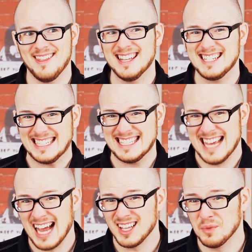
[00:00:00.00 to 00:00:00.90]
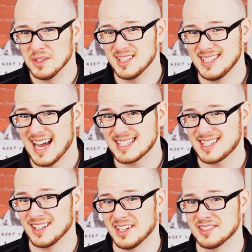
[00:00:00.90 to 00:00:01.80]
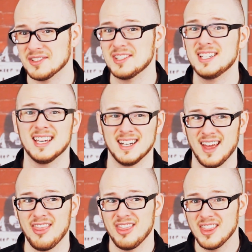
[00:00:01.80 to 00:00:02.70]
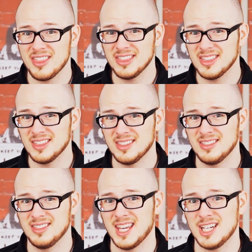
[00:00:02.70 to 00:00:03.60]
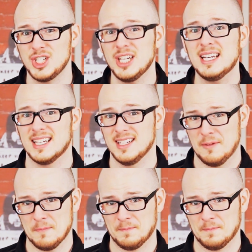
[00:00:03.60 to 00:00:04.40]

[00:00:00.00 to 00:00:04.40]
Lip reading: And that's exactly what the tax collectors did. They cheated.